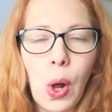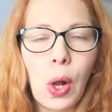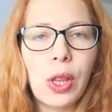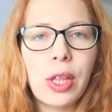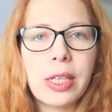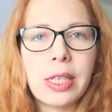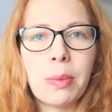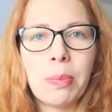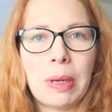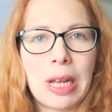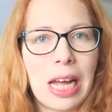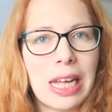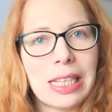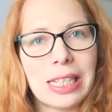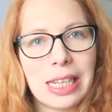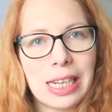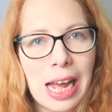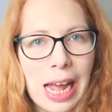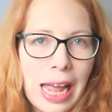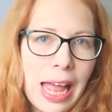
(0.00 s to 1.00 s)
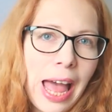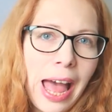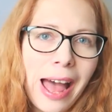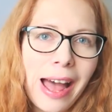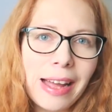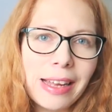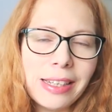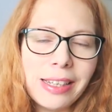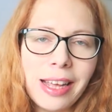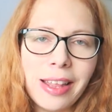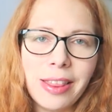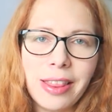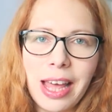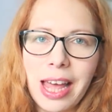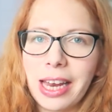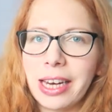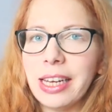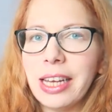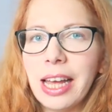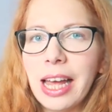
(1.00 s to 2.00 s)
all the supplies that I had and
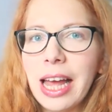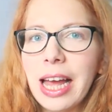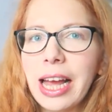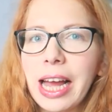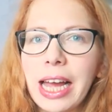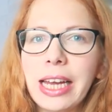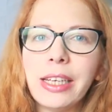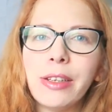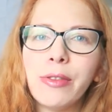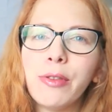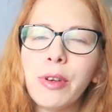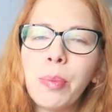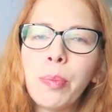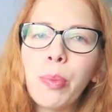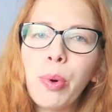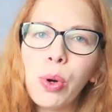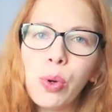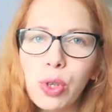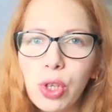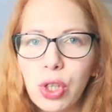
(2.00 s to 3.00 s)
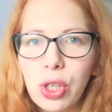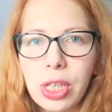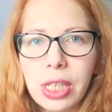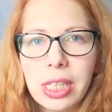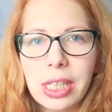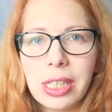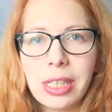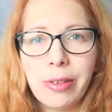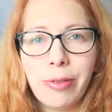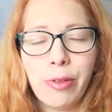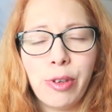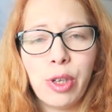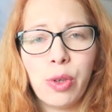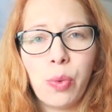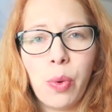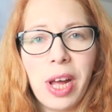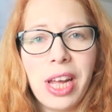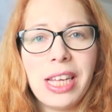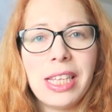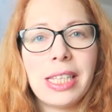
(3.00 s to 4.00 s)
then kind of approached it in
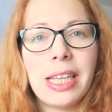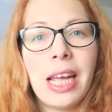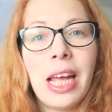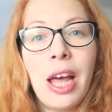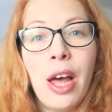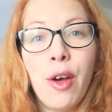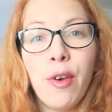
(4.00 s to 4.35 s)
different ways.